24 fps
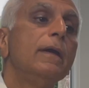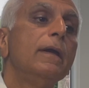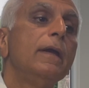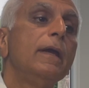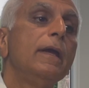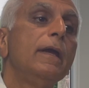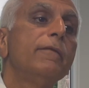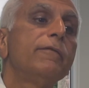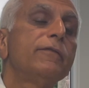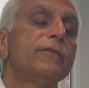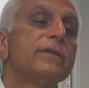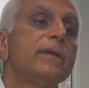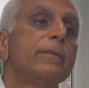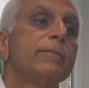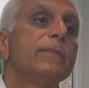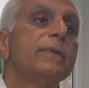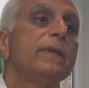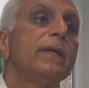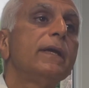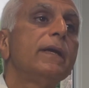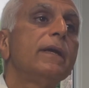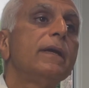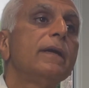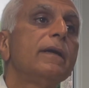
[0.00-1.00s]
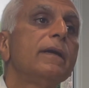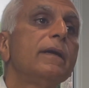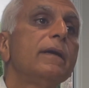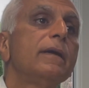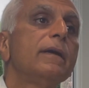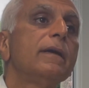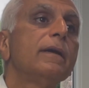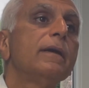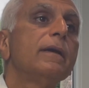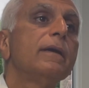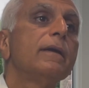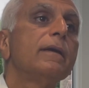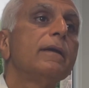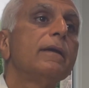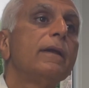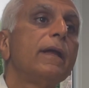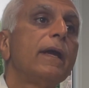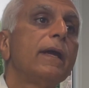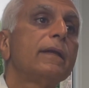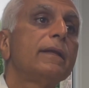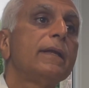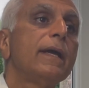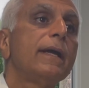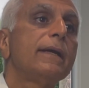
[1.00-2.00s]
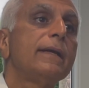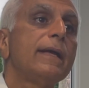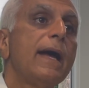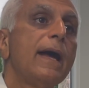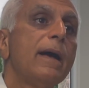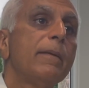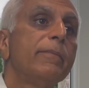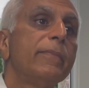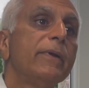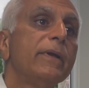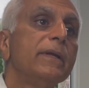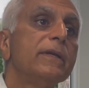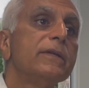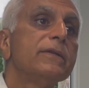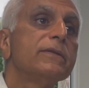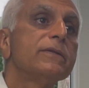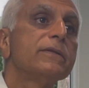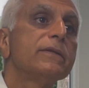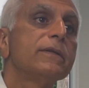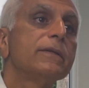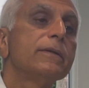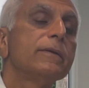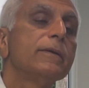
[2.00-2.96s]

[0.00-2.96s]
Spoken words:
If something like that happens,